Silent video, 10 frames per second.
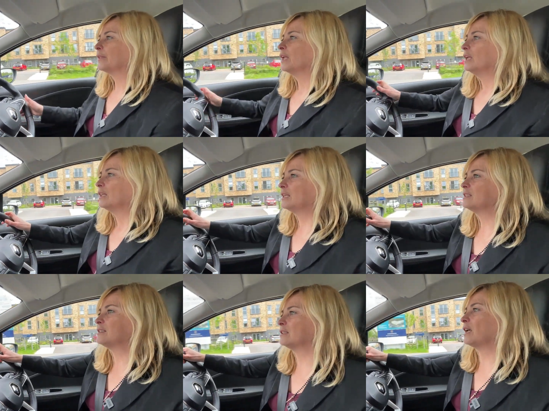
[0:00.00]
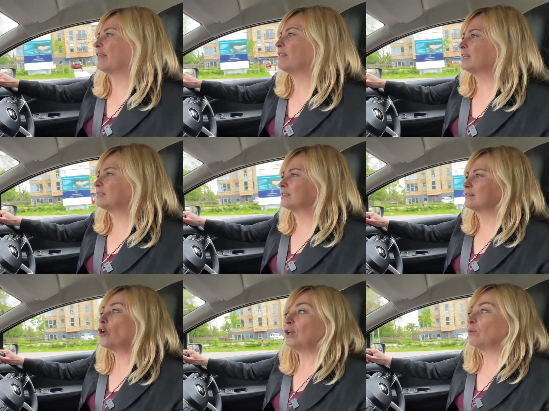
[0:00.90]
There's
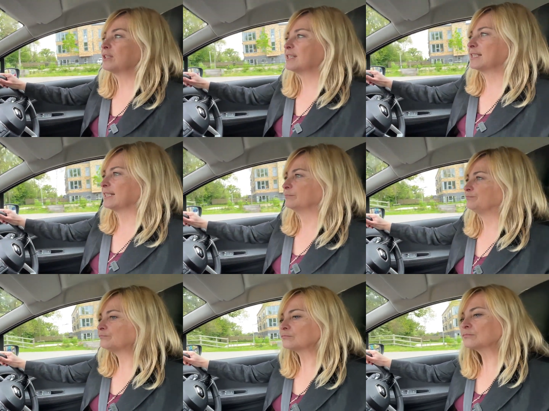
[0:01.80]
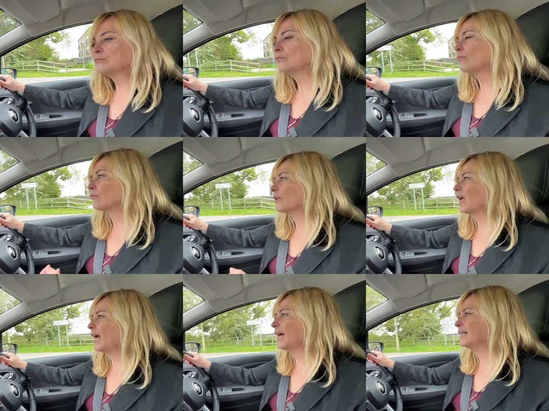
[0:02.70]
only one setting.
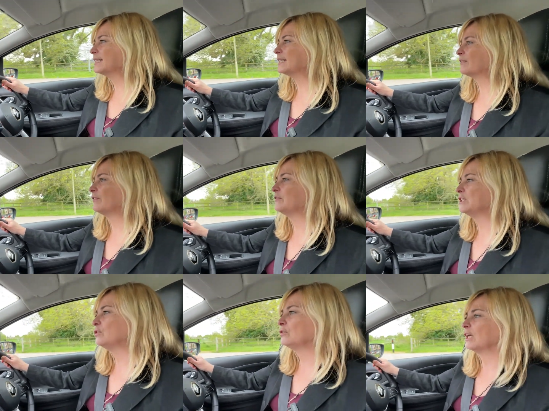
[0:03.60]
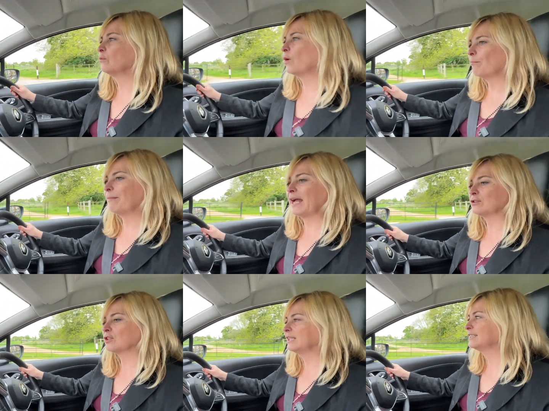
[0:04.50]
And it's a 52 kilowatt
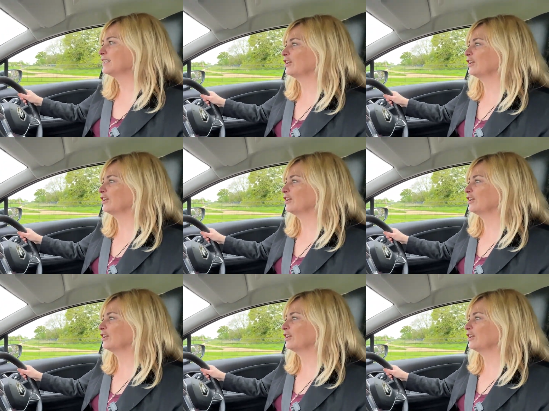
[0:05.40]
battery. Look,